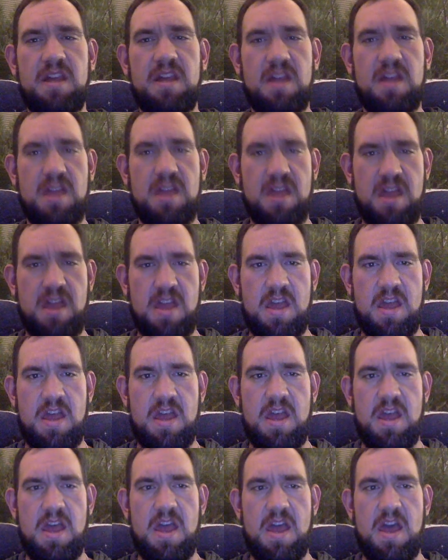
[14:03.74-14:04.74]
or concerns,
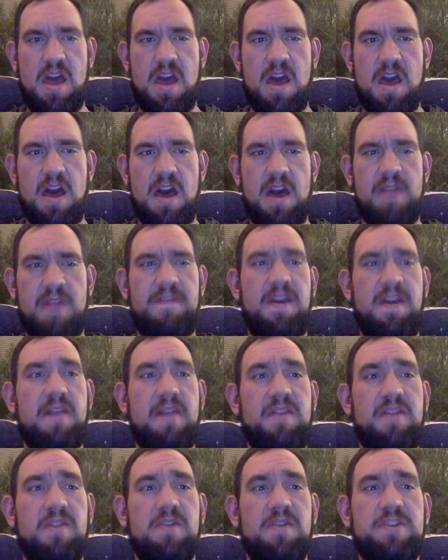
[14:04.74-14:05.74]
please feel free to
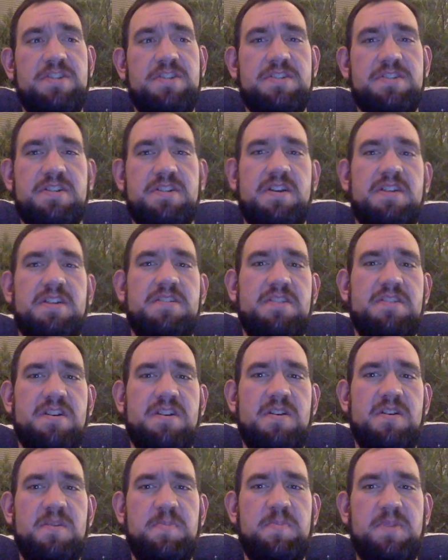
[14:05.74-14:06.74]
contact me at the
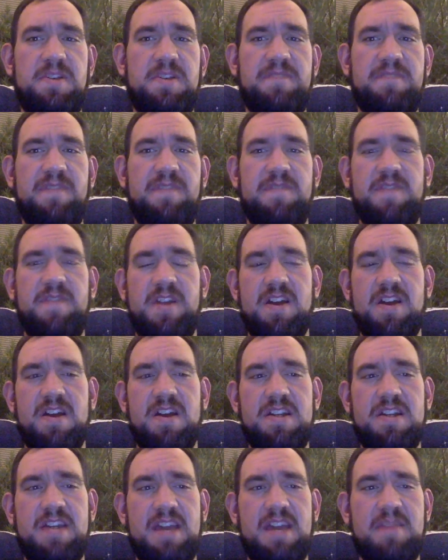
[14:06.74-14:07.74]
below listed
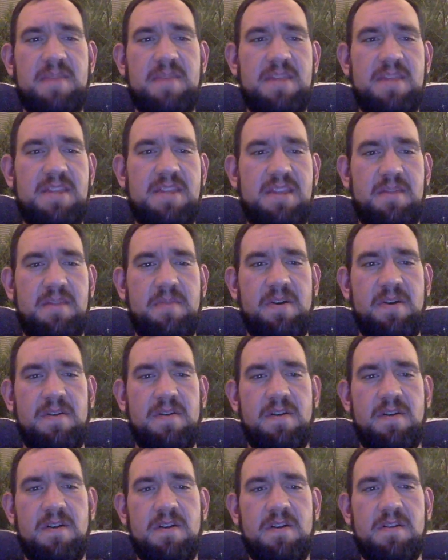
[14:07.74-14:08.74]
contact.
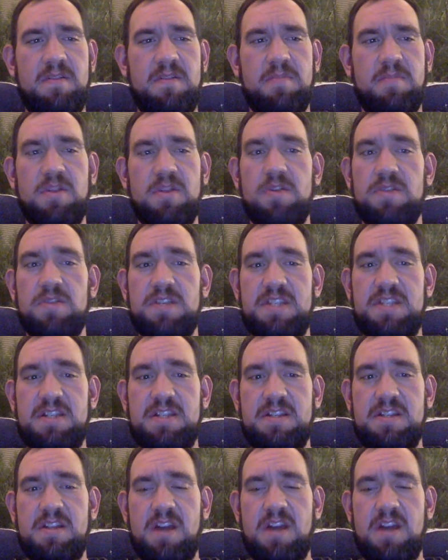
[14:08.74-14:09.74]
Thank you and have a good day.